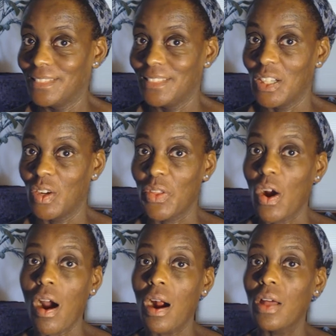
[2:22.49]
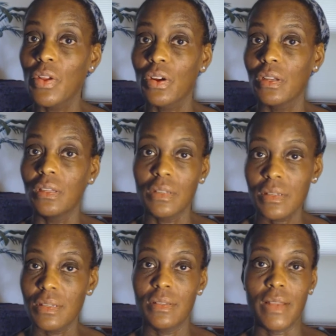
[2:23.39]
There are other
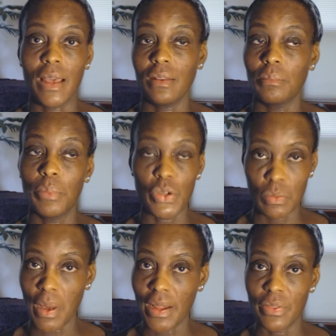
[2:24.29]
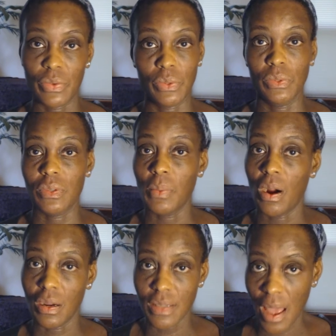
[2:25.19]
illnesses that put your body through some
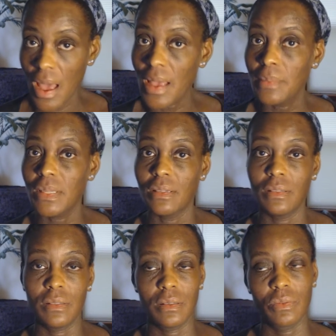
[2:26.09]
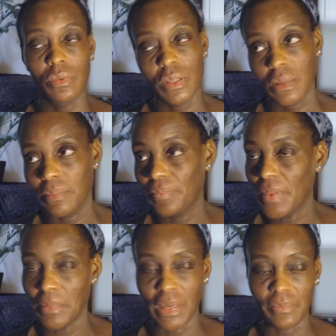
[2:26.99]
hard times, and really,
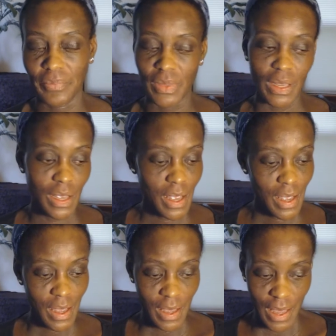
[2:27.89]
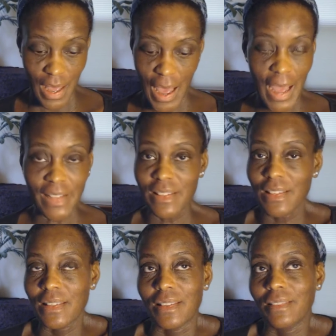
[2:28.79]
I mean, I
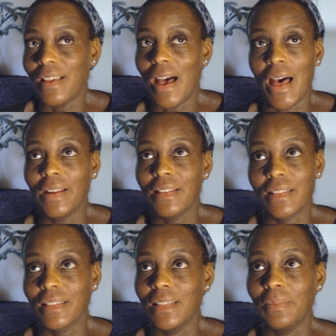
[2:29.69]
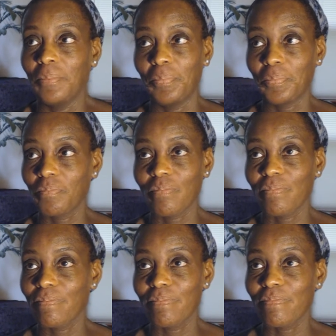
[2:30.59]
just honestly,
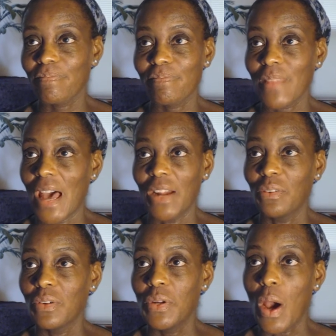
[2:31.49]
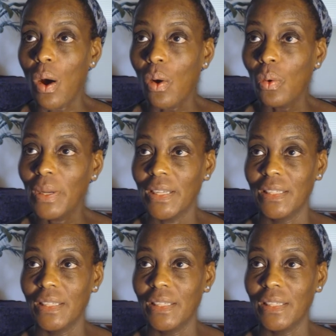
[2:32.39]
I don't know